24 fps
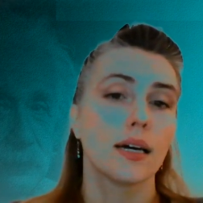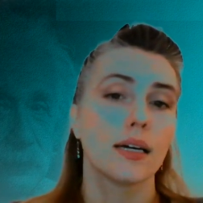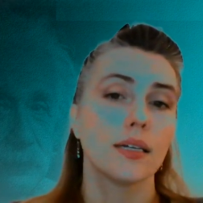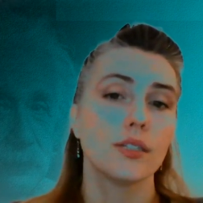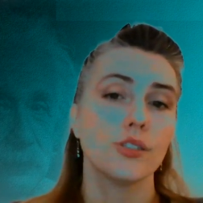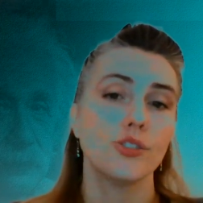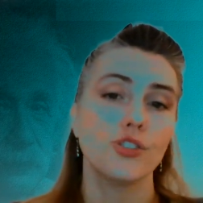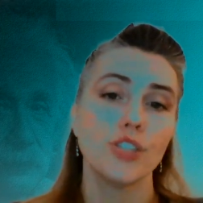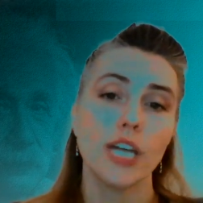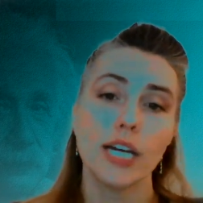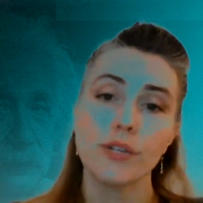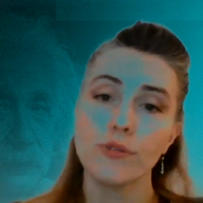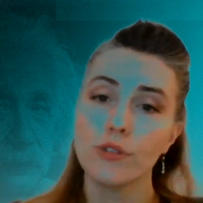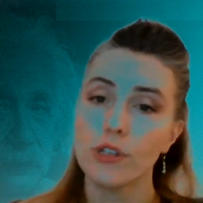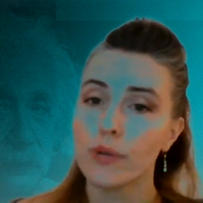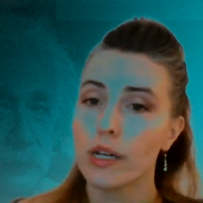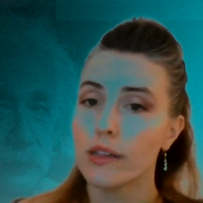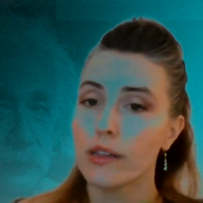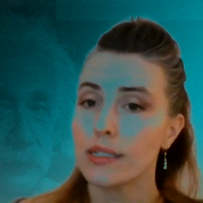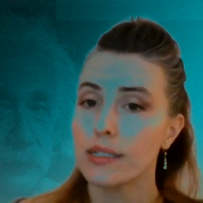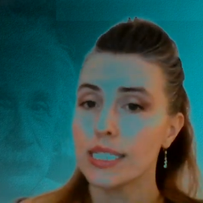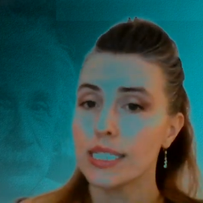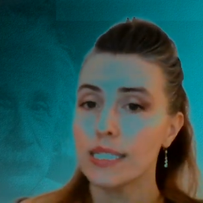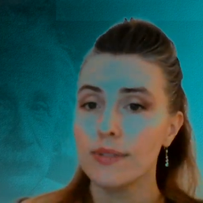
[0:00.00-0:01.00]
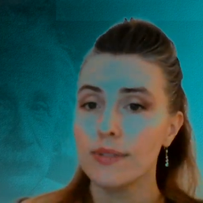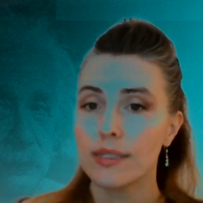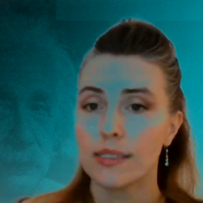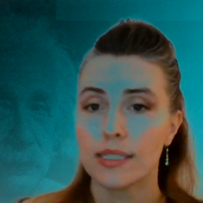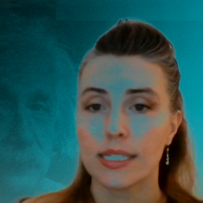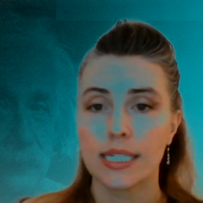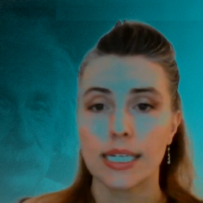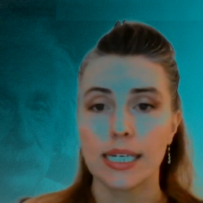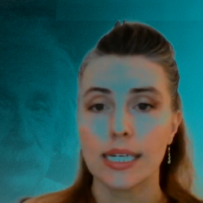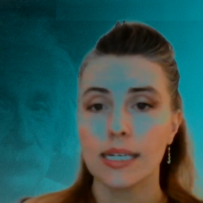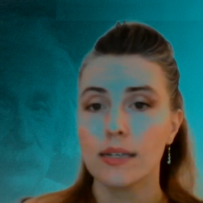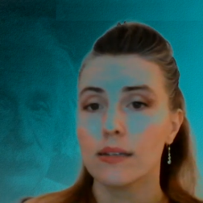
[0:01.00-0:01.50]
general
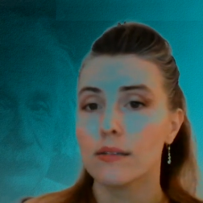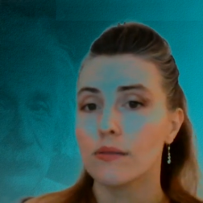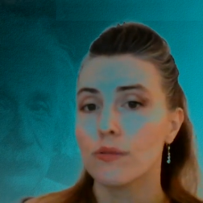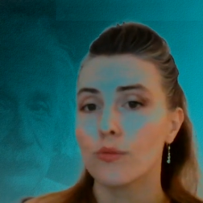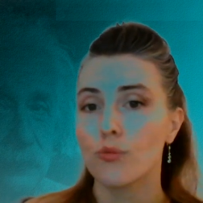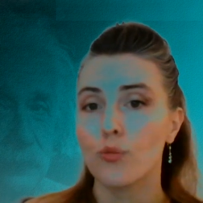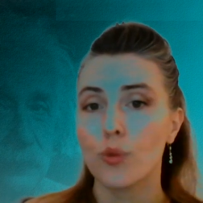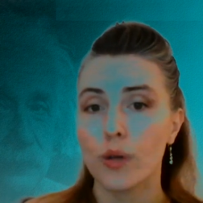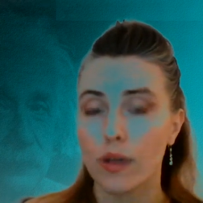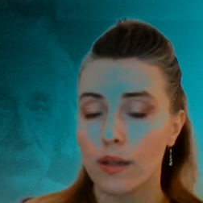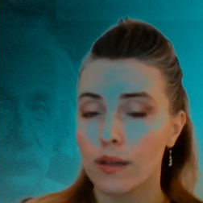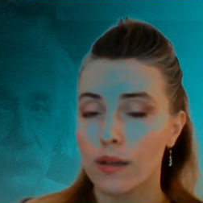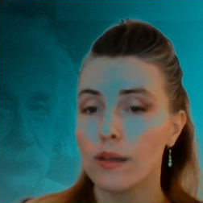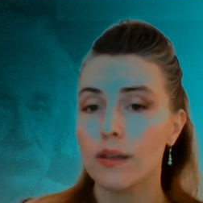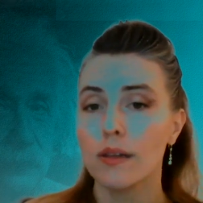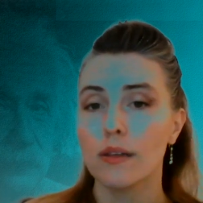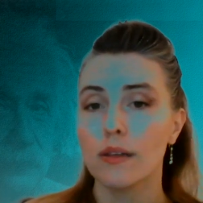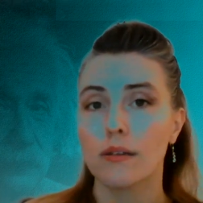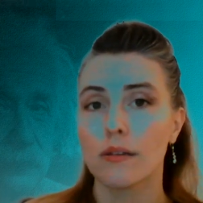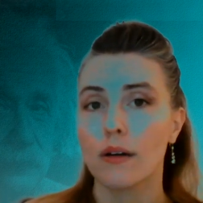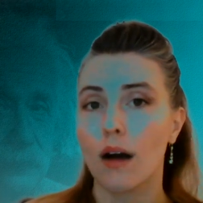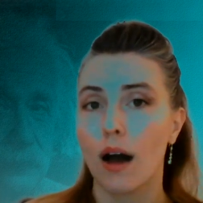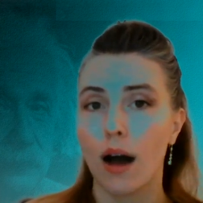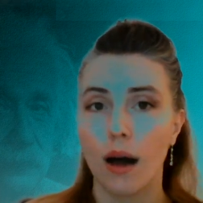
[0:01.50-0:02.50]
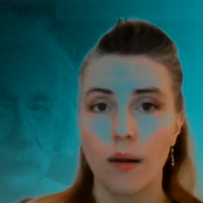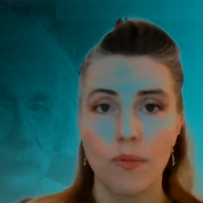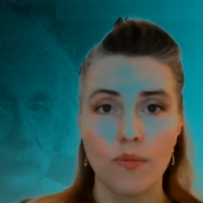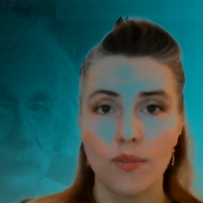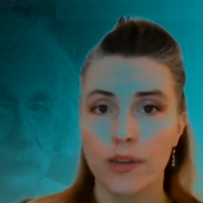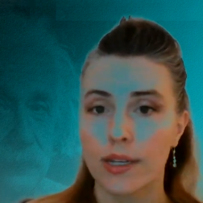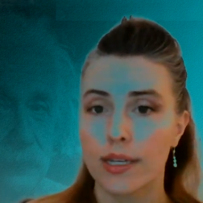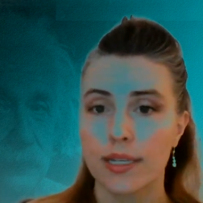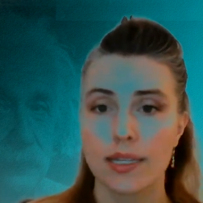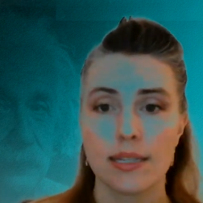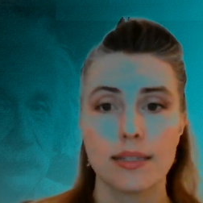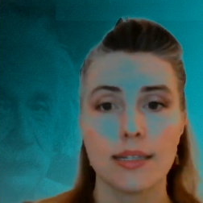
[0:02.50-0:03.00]
relativity will
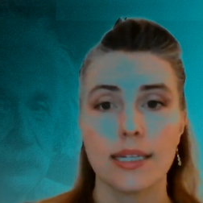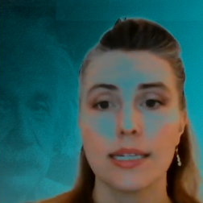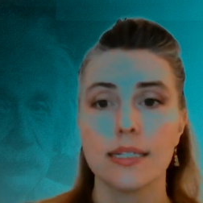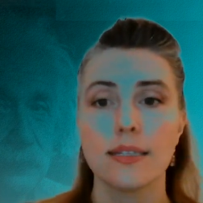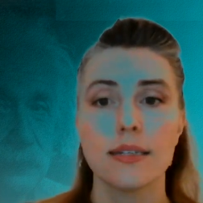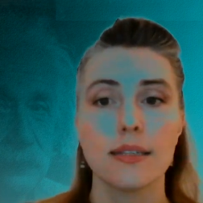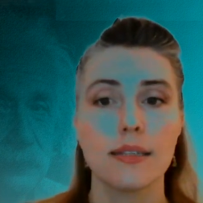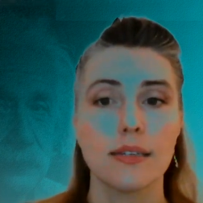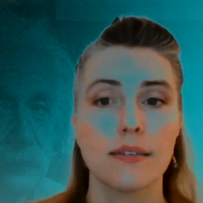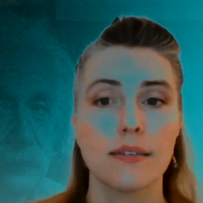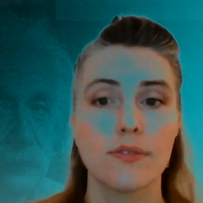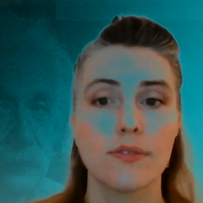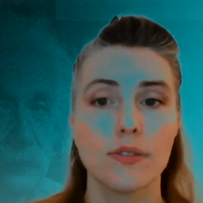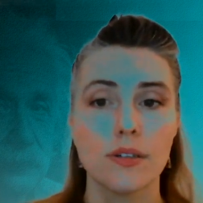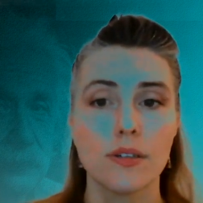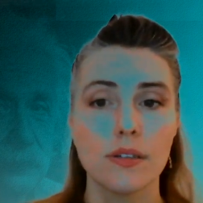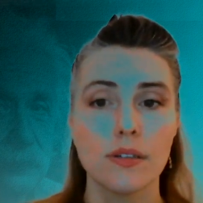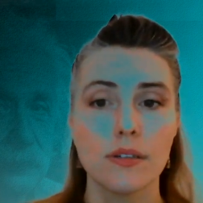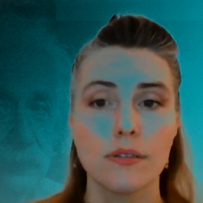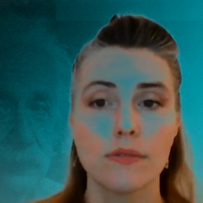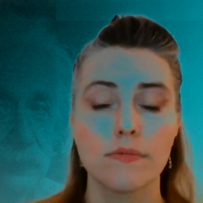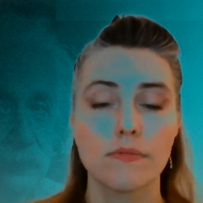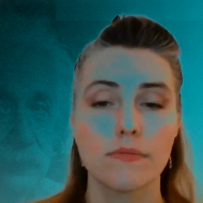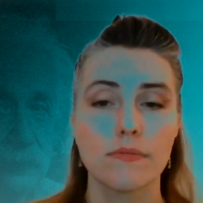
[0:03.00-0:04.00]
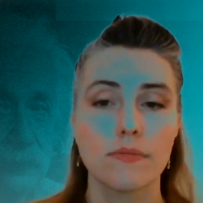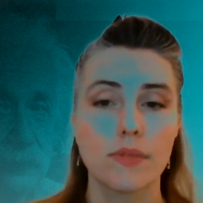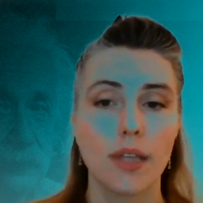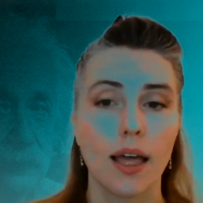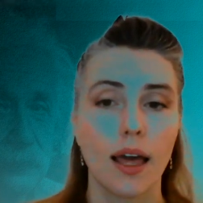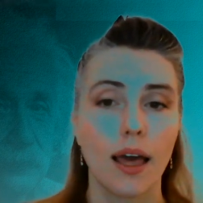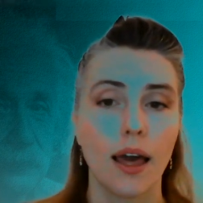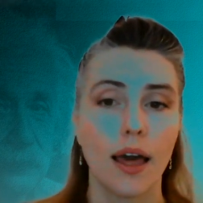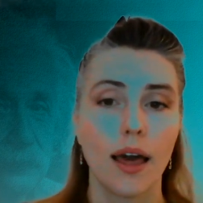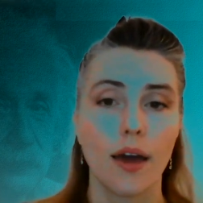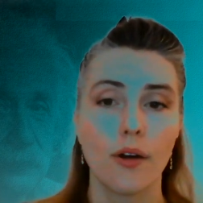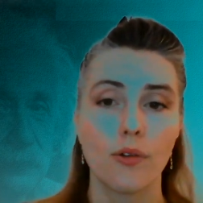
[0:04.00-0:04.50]
obviously deliver
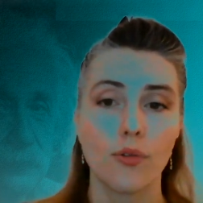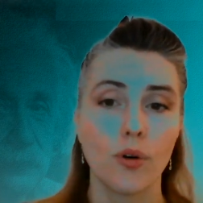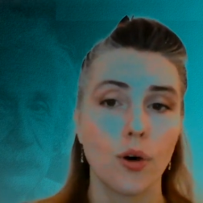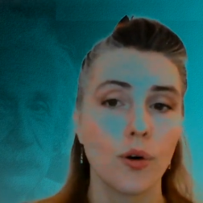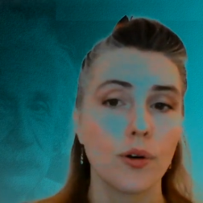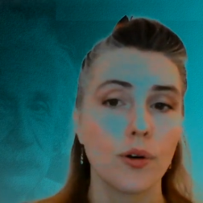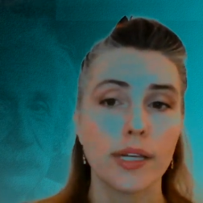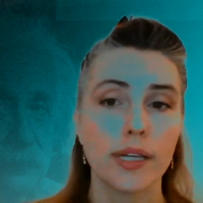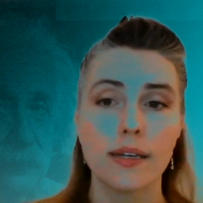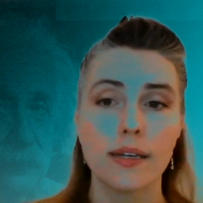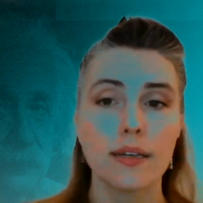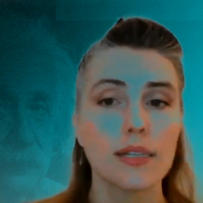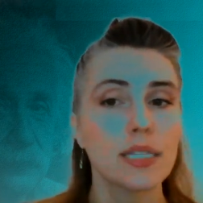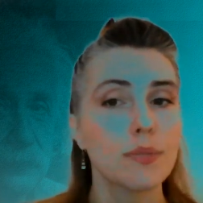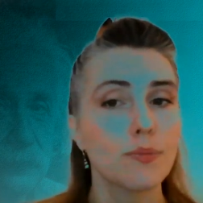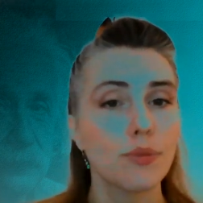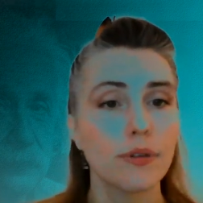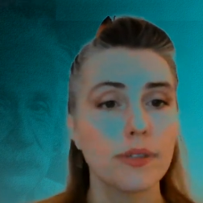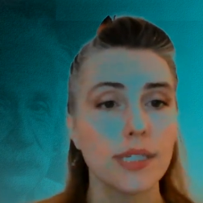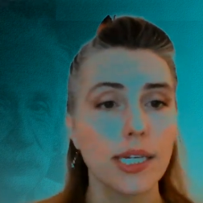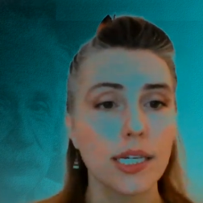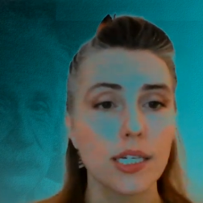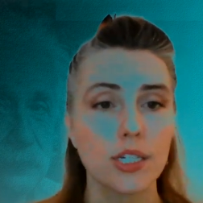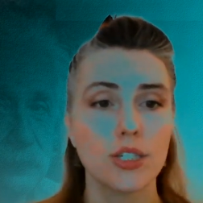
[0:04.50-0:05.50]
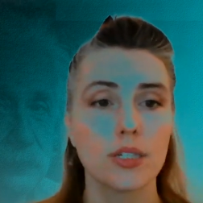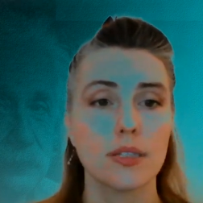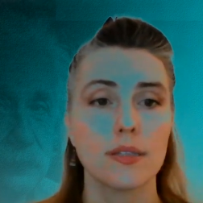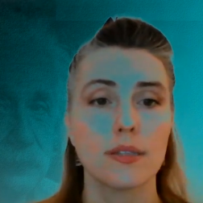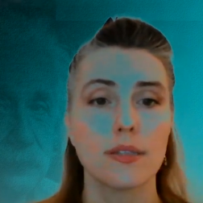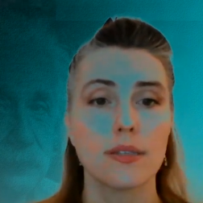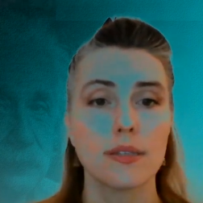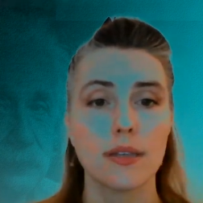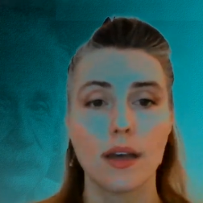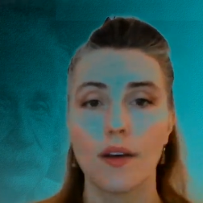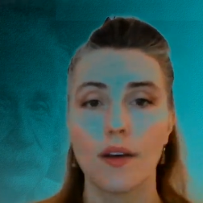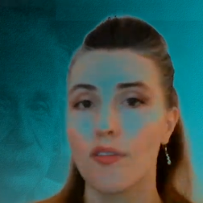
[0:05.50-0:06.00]
erroneous
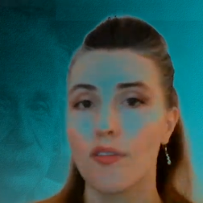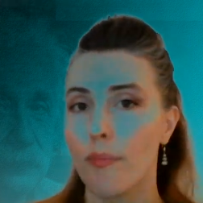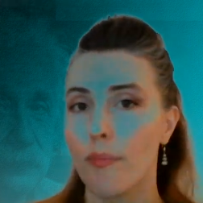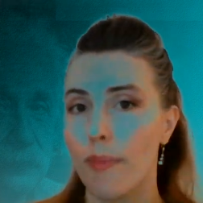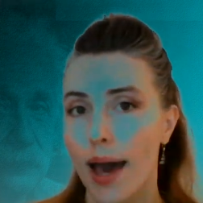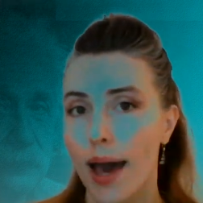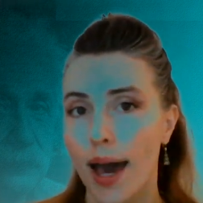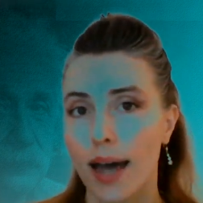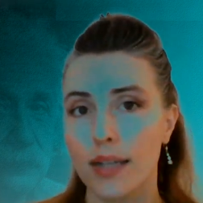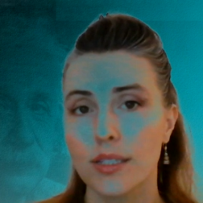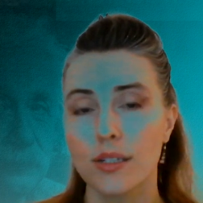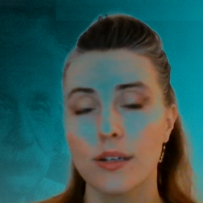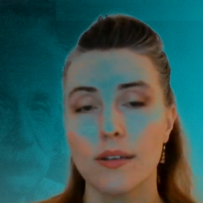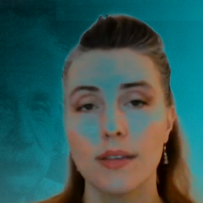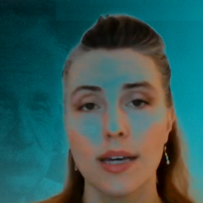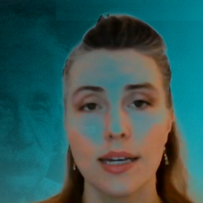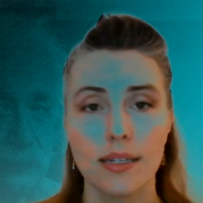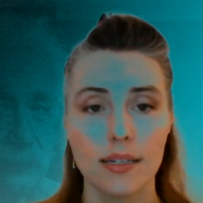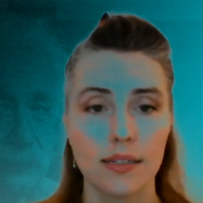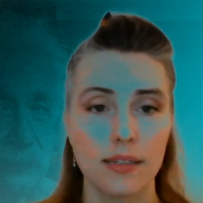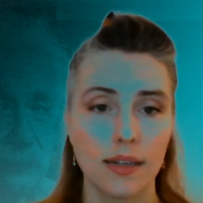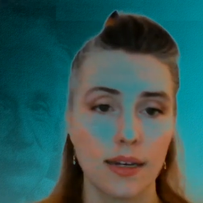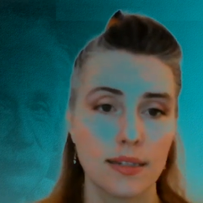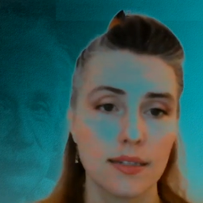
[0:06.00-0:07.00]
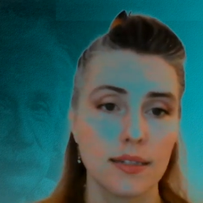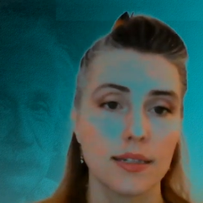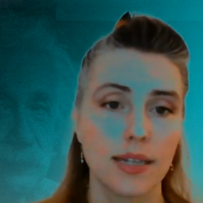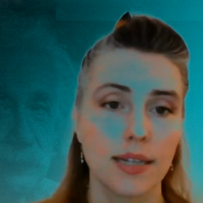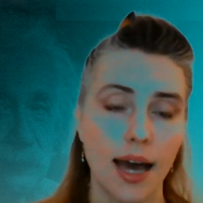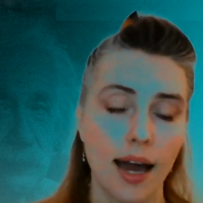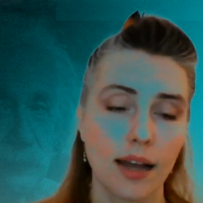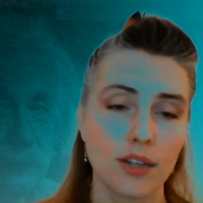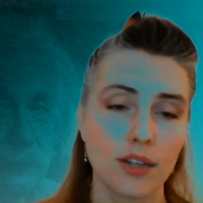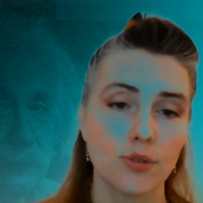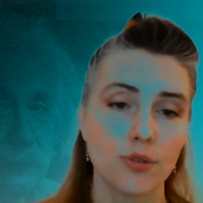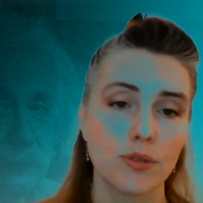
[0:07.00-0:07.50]
predictions of matter that doesn't
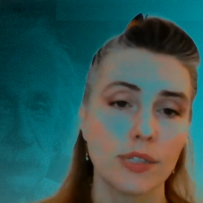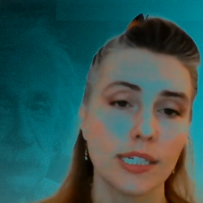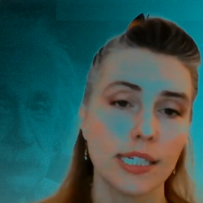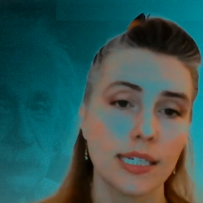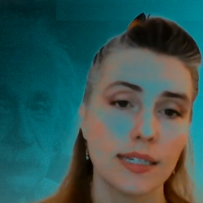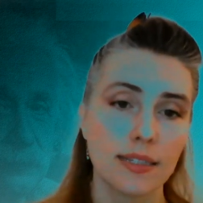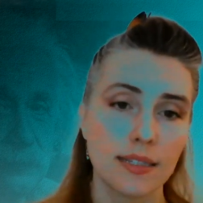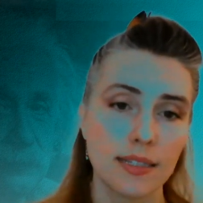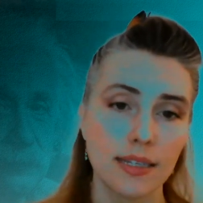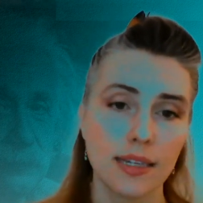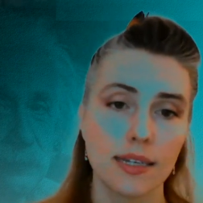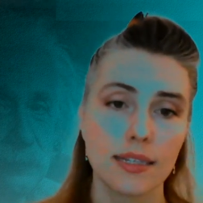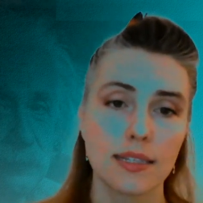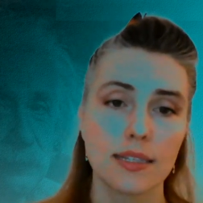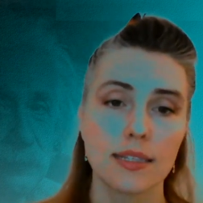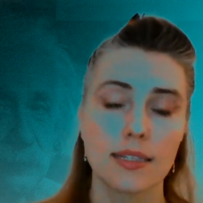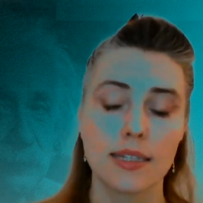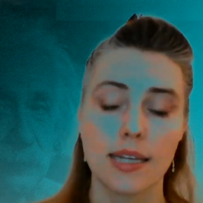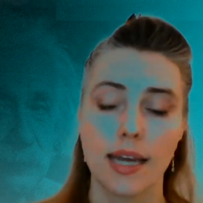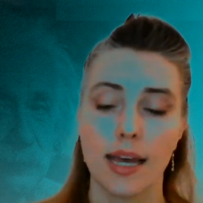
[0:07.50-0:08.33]
actually exist.